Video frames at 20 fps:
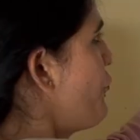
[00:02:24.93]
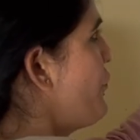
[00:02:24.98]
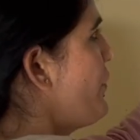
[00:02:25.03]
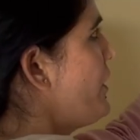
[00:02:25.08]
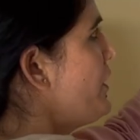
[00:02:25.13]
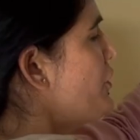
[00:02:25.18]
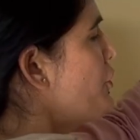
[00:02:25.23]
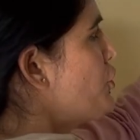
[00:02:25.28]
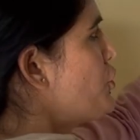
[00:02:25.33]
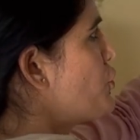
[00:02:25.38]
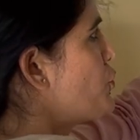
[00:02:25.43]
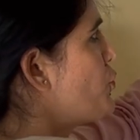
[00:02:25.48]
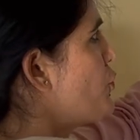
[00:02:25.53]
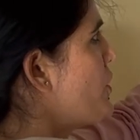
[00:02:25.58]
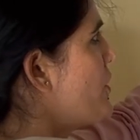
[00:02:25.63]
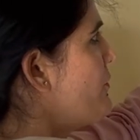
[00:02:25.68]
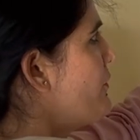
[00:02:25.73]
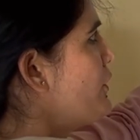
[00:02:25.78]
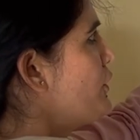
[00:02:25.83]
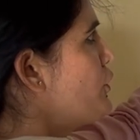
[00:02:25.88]
first
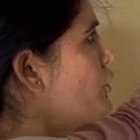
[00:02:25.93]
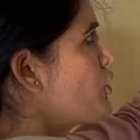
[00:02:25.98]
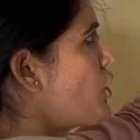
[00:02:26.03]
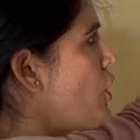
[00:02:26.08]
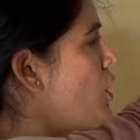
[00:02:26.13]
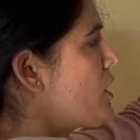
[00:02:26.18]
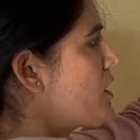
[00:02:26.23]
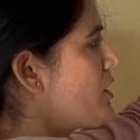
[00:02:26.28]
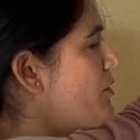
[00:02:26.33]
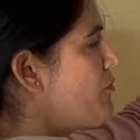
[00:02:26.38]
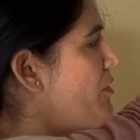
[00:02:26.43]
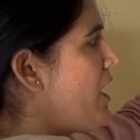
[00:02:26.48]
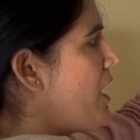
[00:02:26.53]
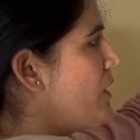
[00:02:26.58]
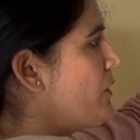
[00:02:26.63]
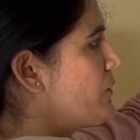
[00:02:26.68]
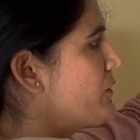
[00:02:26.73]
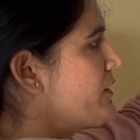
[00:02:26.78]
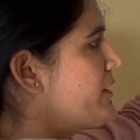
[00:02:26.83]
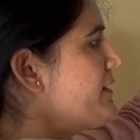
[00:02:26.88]
we will talk
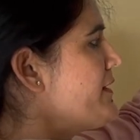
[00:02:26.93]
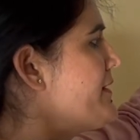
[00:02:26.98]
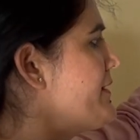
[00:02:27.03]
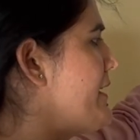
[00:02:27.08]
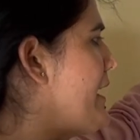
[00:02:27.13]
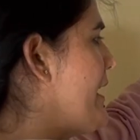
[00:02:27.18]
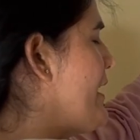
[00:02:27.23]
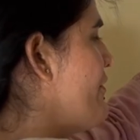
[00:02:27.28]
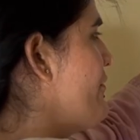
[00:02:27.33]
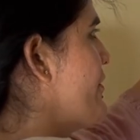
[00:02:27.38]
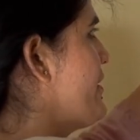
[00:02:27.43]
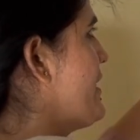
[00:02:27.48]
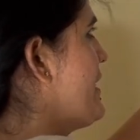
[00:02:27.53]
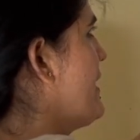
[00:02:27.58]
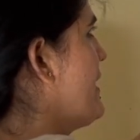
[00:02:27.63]
about the salivary